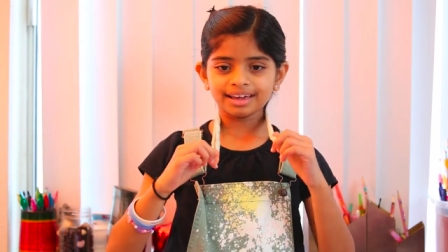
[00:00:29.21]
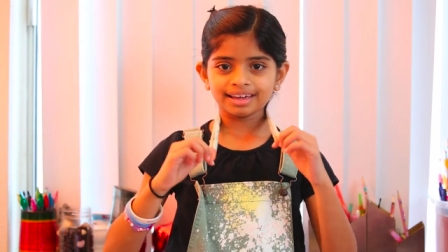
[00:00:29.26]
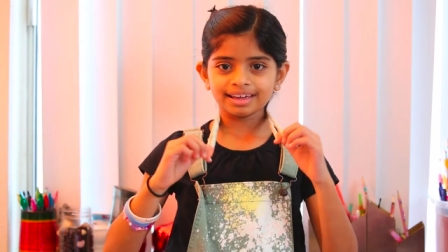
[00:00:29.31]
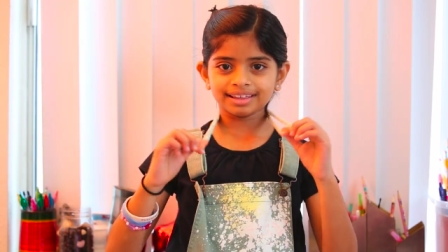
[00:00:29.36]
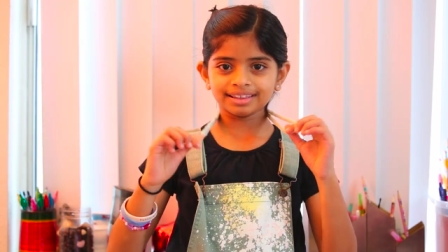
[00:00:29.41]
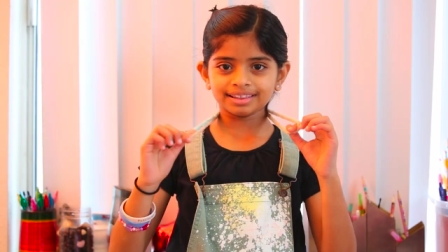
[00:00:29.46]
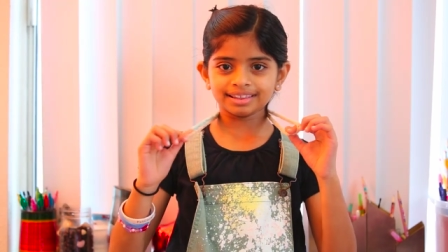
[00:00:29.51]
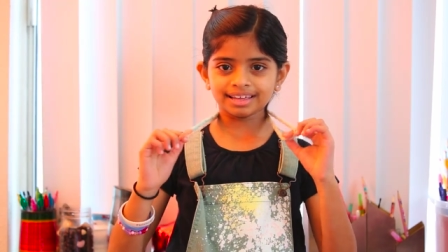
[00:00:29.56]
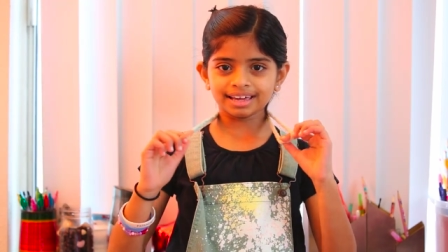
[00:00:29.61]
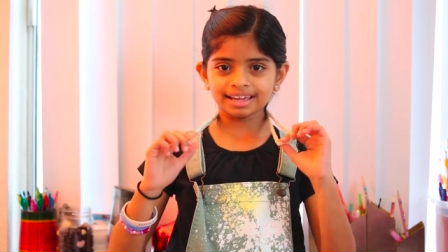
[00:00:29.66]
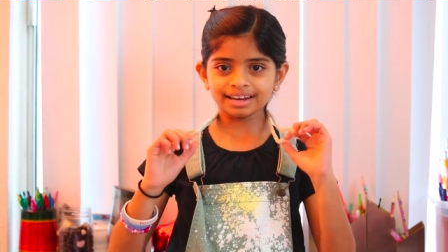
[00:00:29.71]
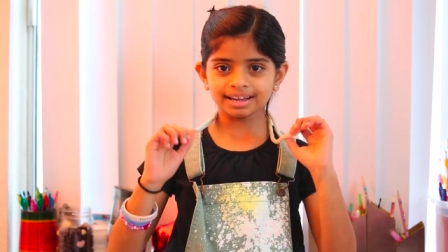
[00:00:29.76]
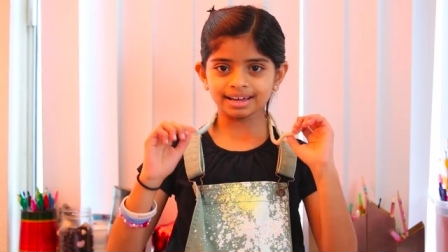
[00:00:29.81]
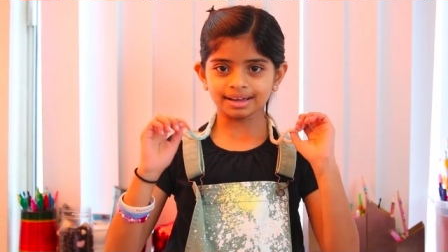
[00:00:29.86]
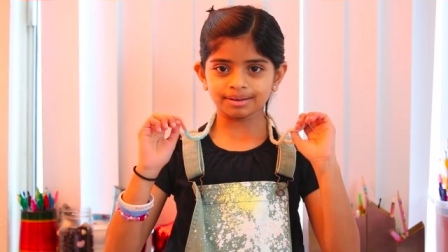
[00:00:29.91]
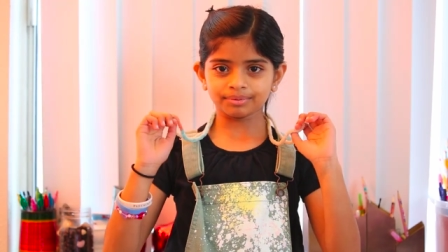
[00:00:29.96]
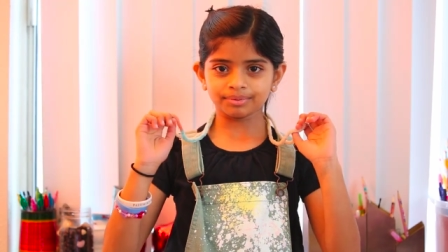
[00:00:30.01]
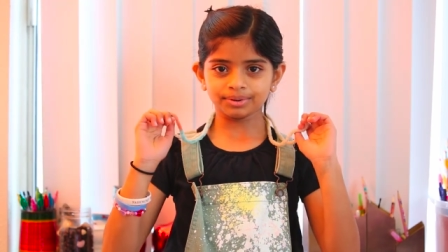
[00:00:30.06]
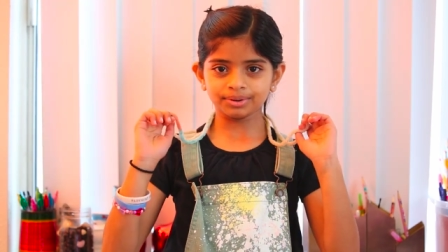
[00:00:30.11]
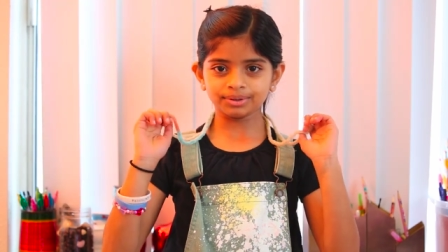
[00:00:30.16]
and then
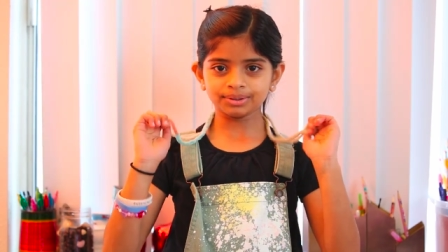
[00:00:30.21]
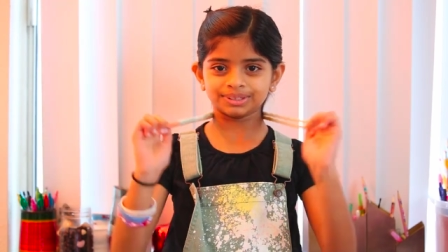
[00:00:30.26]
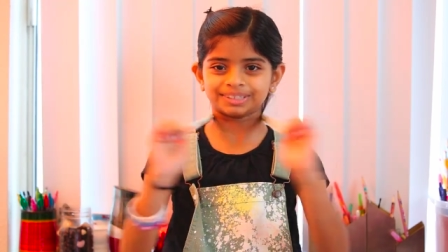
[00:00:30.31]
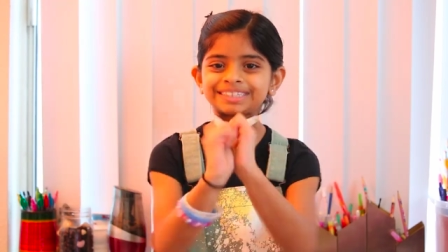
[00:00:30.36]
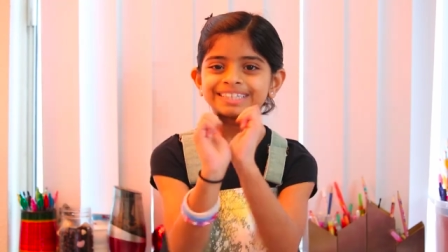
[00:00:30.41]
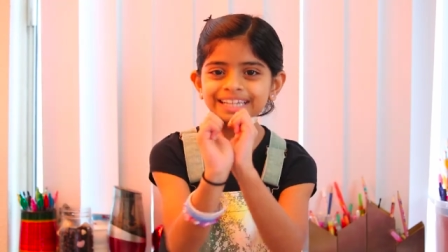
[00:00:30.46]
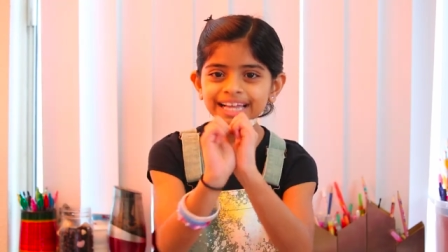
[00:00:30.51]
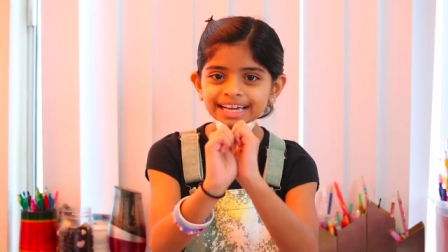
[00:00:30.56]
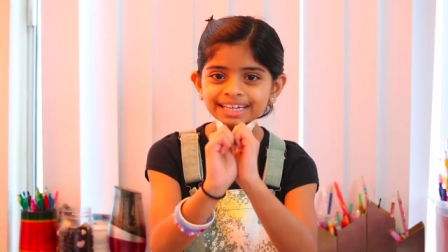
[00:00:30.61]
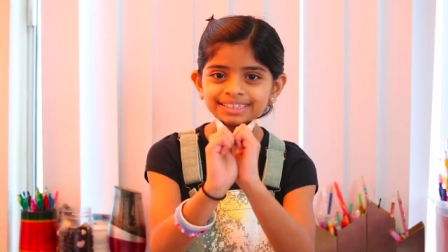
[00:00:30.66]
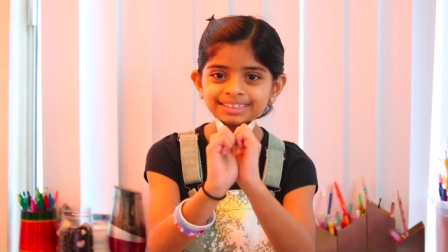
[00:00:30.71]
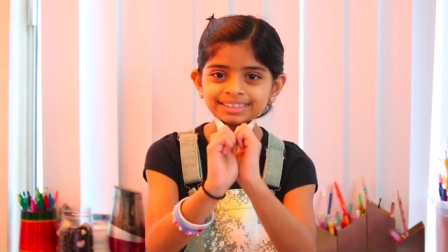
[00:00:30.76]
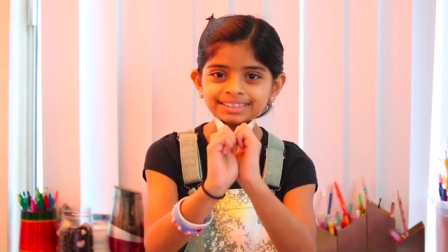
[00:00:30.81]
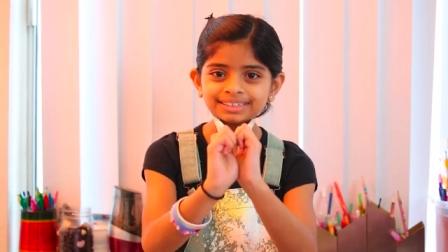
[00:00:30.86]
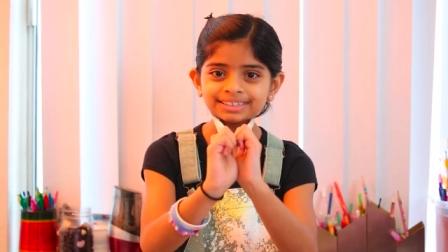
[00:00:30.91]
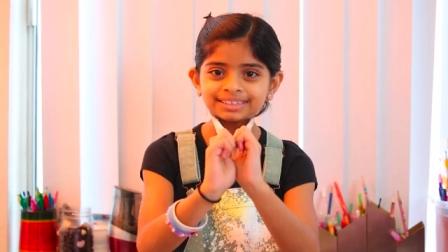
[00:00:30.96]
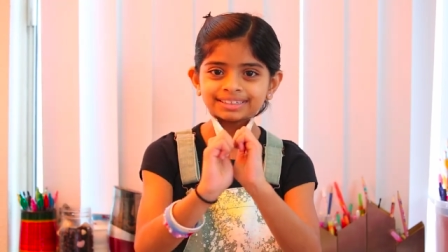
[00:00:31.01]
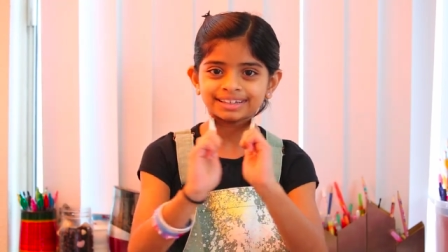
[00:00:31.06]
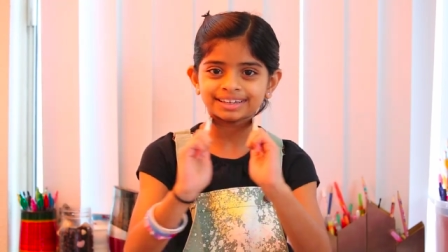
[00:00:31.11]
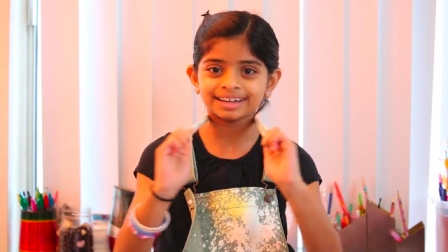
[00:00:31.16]
I'm going to
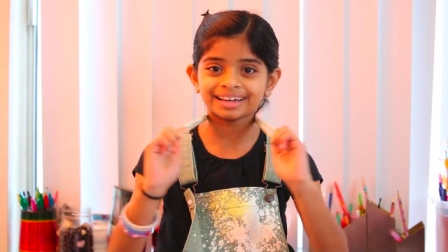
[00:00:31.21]
slice